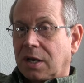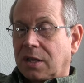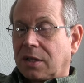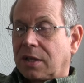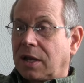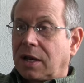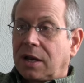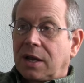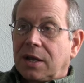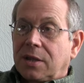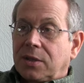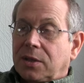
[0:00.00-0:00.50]

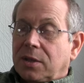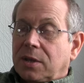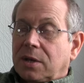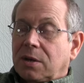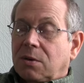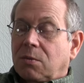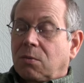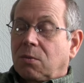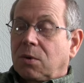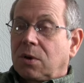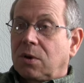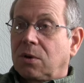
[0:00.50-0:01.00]
then I
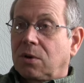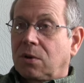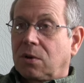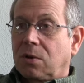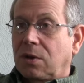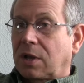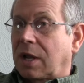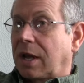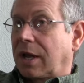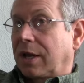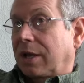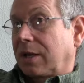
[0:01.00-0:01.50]
think
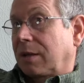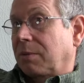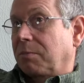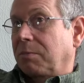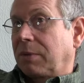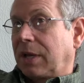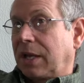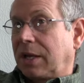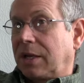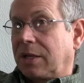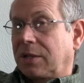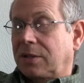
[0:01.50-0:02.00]
like
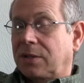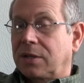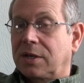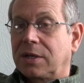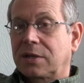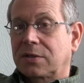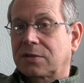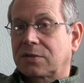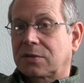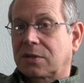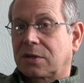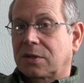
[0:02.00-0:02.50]
many
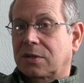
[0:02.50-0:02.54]
things,